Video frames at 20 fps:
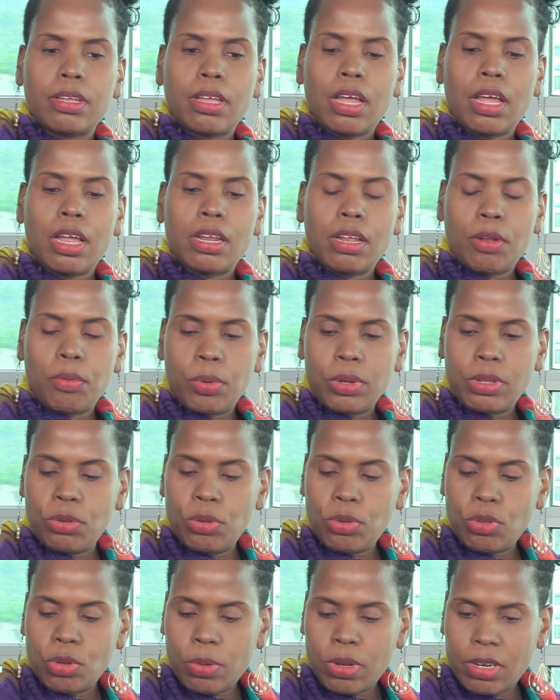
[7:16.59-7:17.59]
and I would
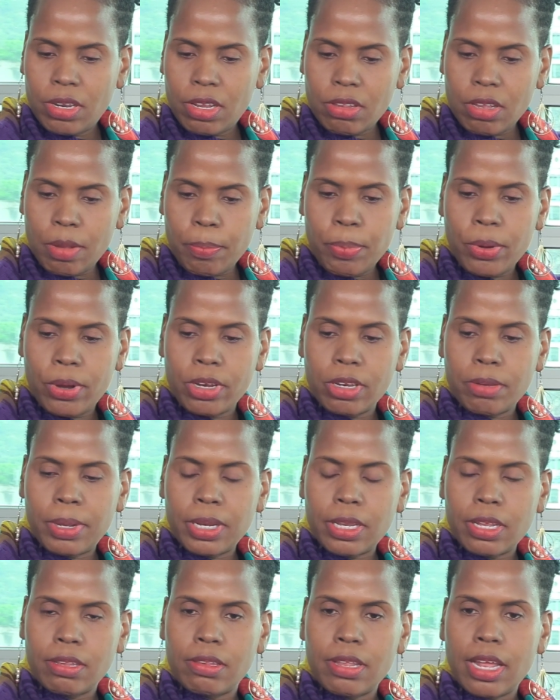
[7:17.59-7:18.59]
use the word
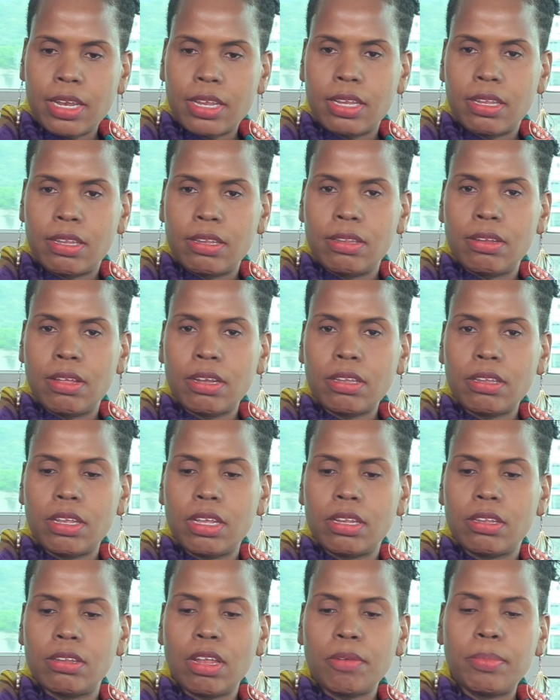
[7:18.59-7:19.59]
disappointment, is that it's
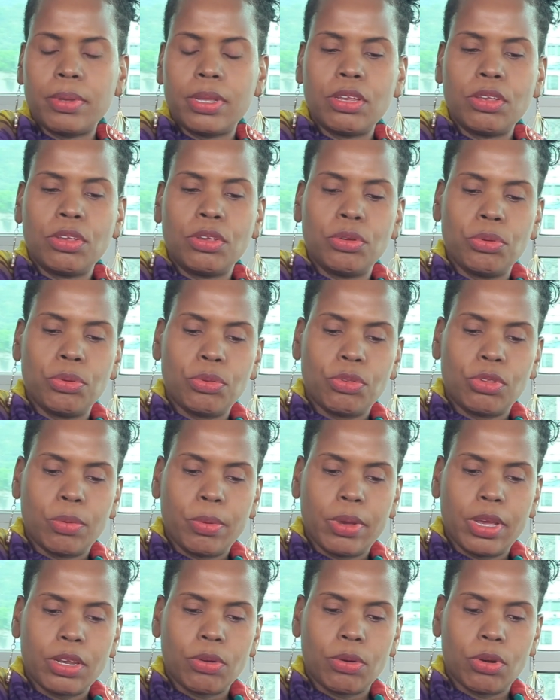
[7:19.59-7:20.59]
not being used the
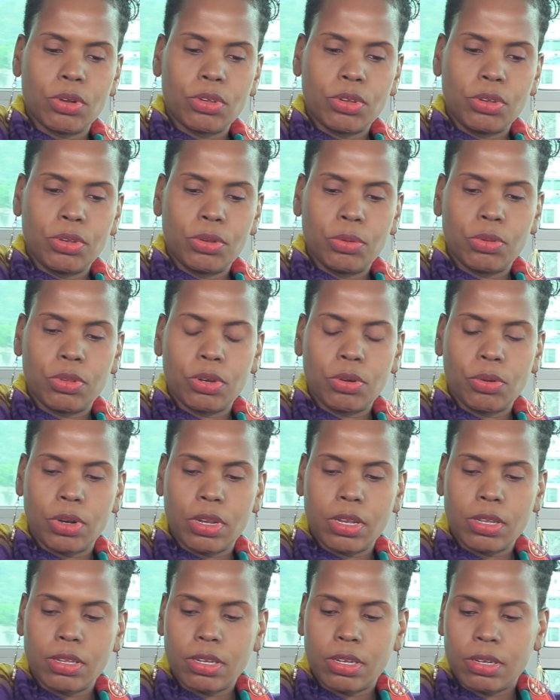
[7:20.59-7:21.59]
way it ought to use in
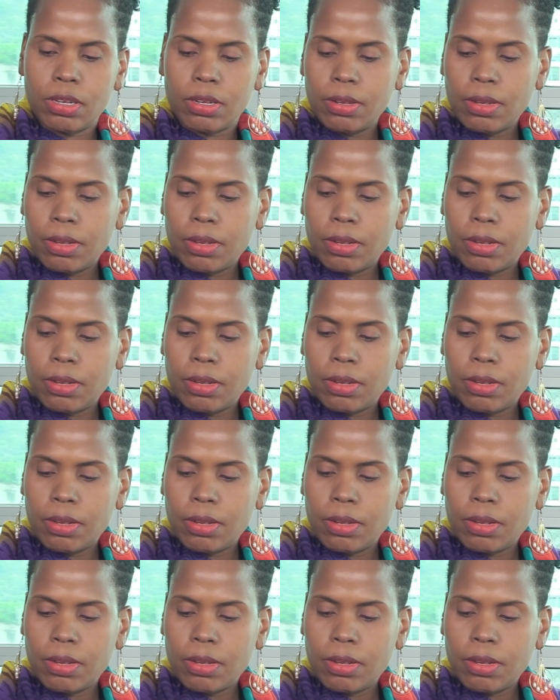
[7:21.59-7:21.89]
order to